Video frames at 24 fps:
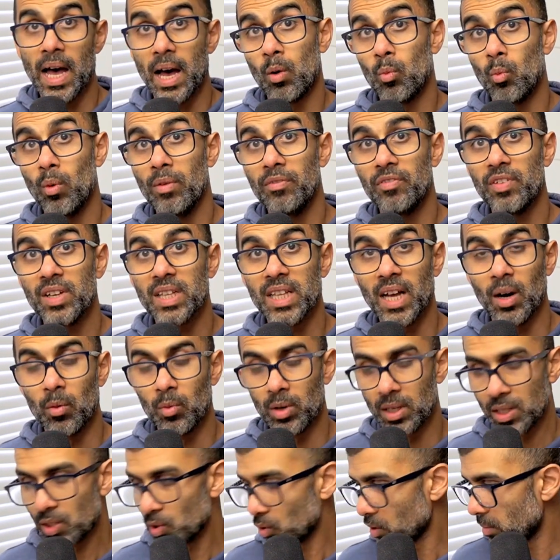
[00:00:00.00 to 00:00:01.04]
One thing that I
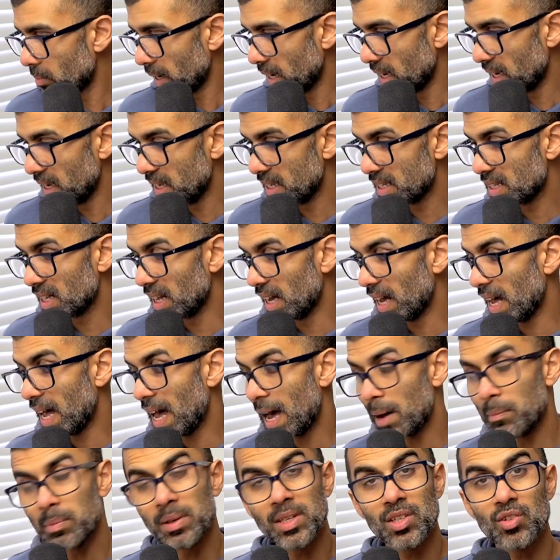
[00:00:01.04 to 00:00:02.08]
want to talk about is like a
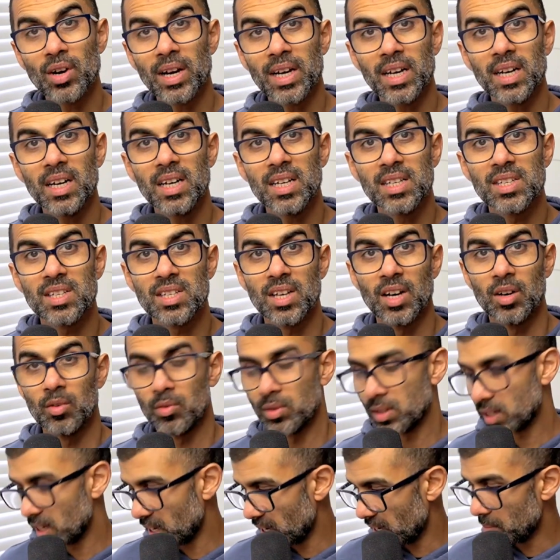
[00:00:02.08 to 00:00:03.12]
habit tracker. So
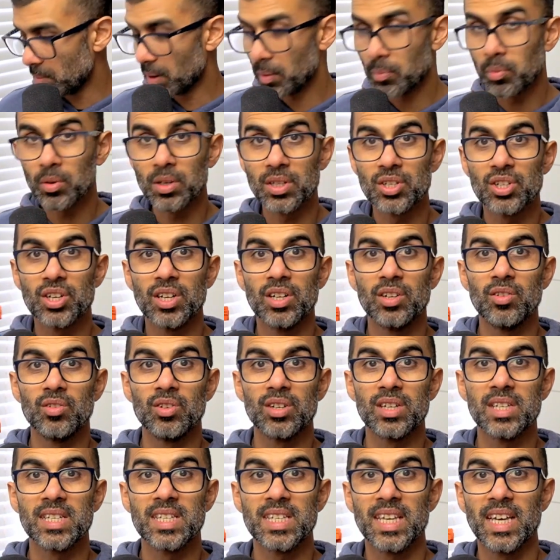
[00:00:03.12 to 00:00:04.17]
yeah, in my bullet journal, you
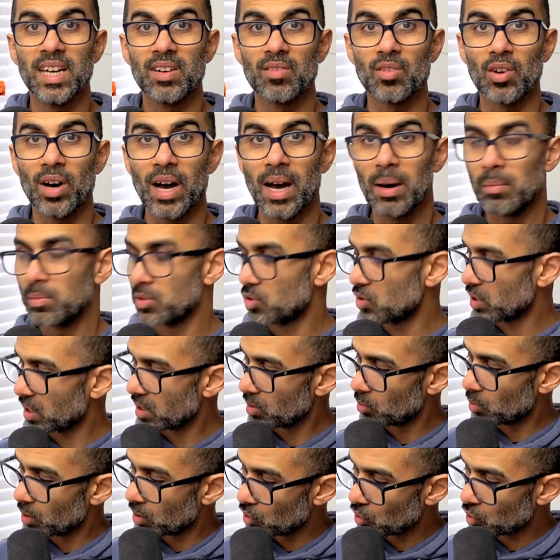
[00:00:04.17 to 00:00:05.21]
can see here I've got a habit tracker
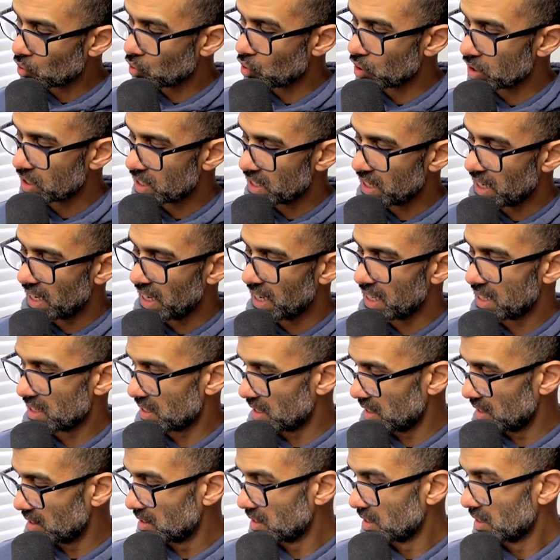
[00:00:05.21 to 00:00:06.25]
where I've got crosses
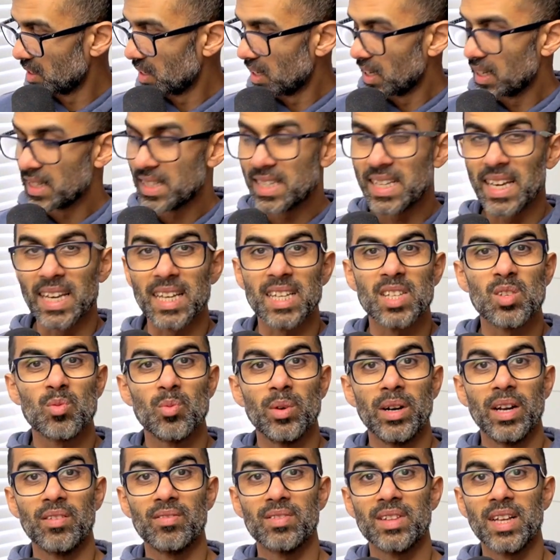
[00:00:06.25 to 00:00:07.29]
and ticks
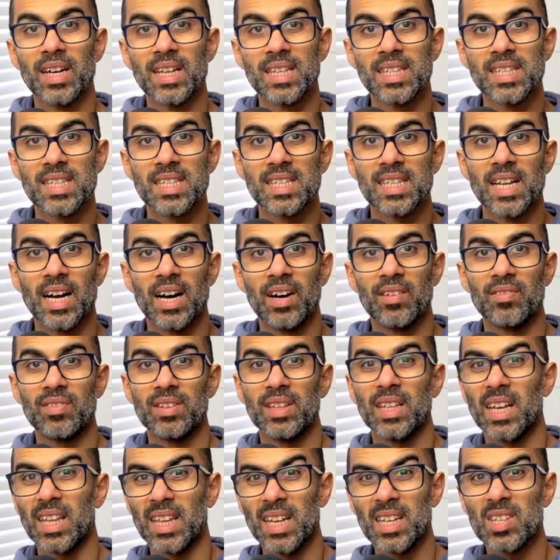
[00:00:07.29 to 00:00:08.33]
when I've done stuff, and
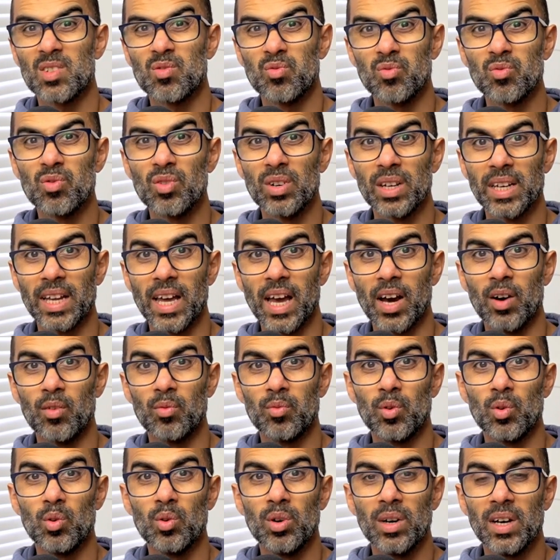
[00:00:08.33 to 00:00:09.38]
that's really
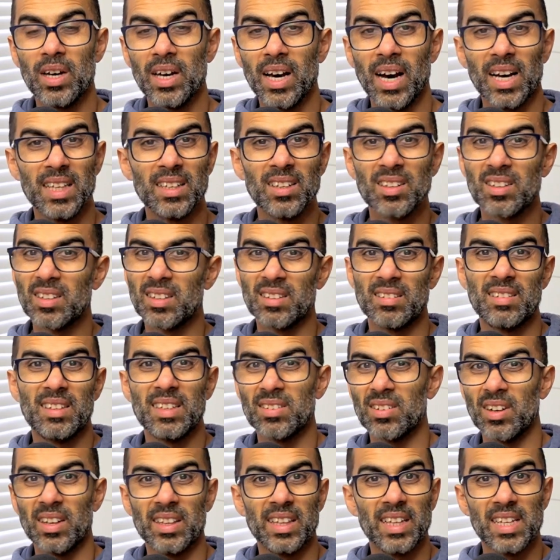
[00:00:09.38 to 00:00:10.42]
helpful. And you could
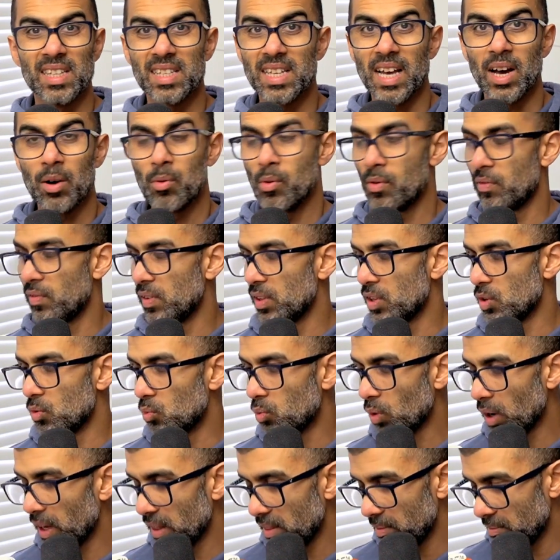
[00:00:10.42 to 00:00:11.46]
design this however you
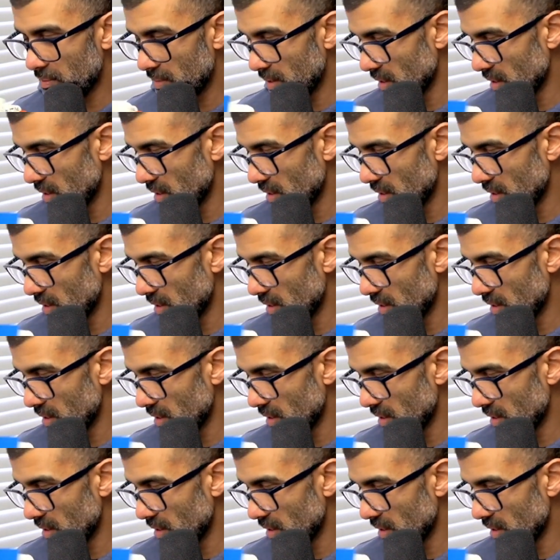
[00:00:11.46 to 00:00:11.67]
want.